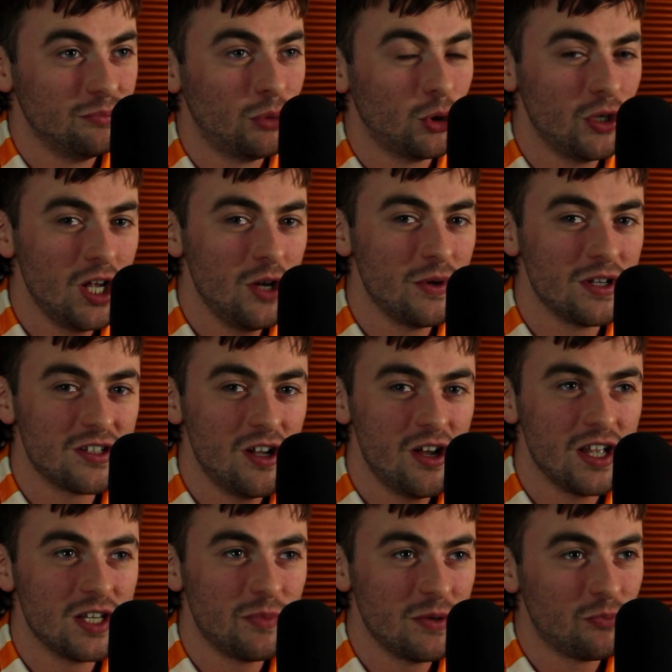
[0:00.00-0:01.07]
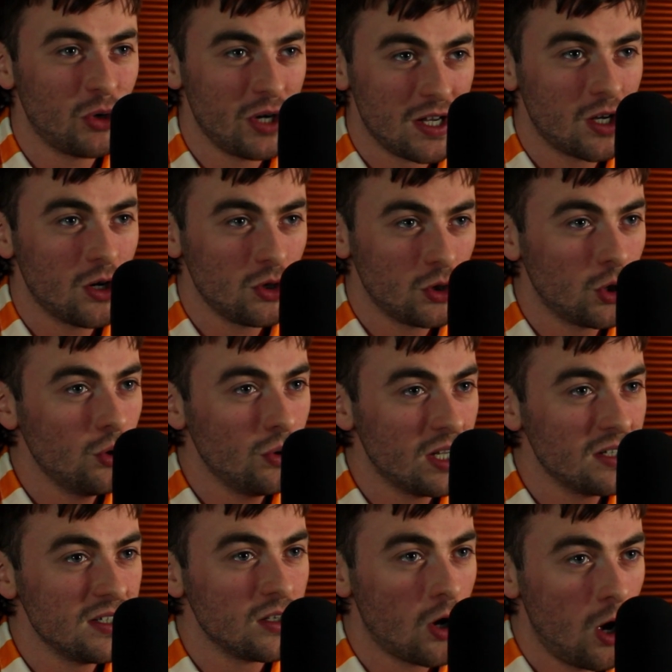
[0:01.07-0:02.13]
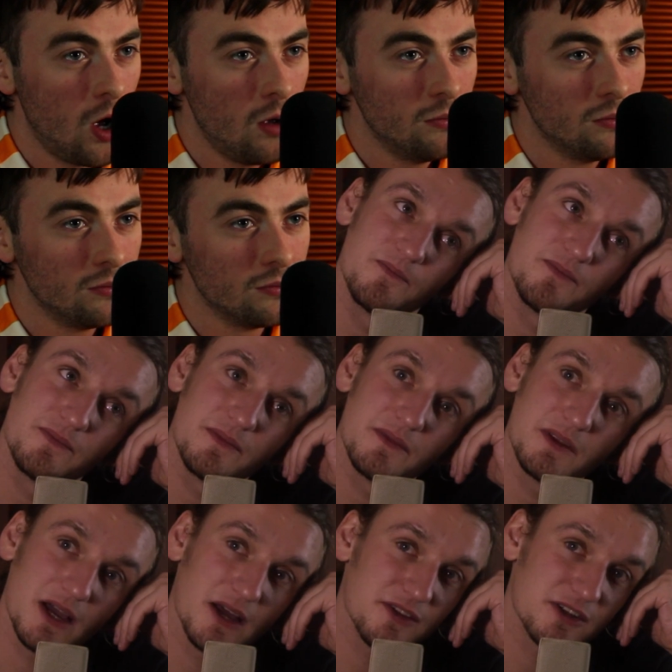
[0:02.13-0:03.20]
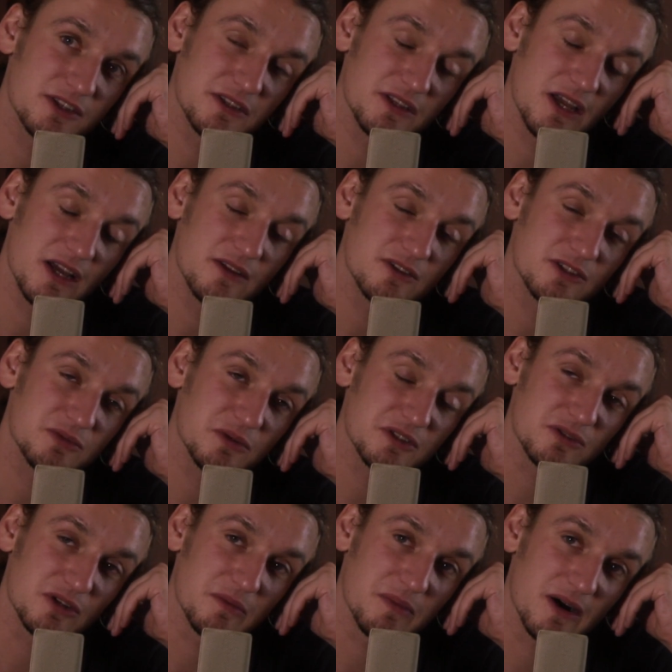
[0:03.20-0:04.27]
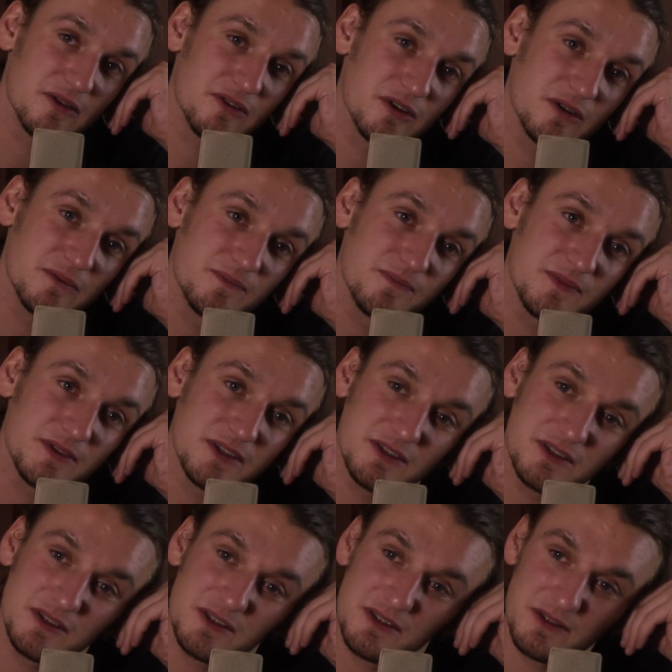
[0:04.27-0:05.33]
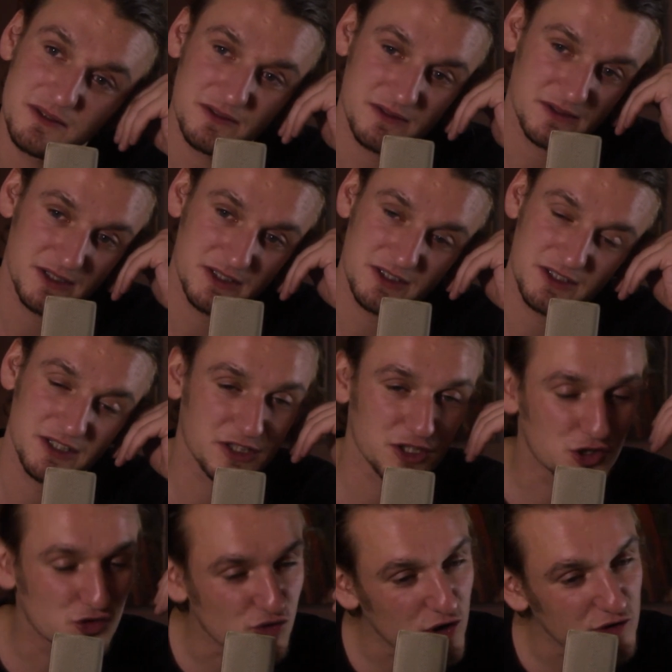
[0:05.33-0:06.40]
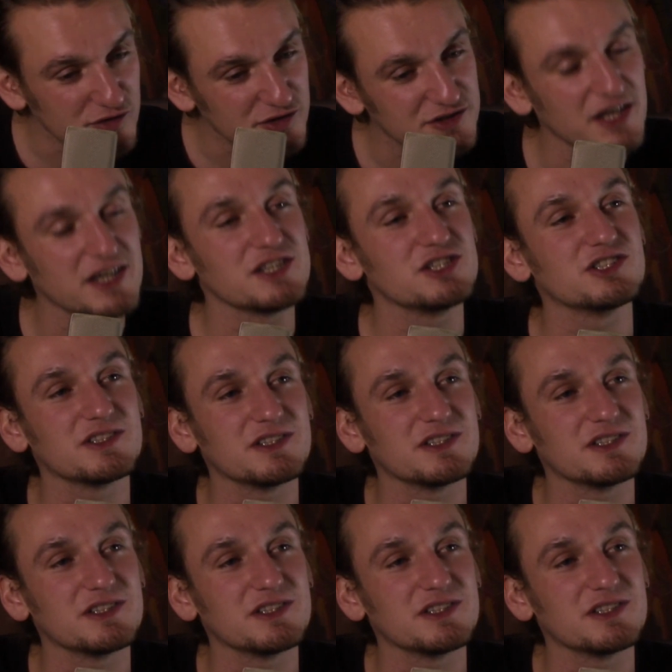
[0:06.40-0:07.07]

But no, it's not. It's been pretty cool, isn't it? Calm. Yeah, that's what it's all about, though. It's a growth stage, isn't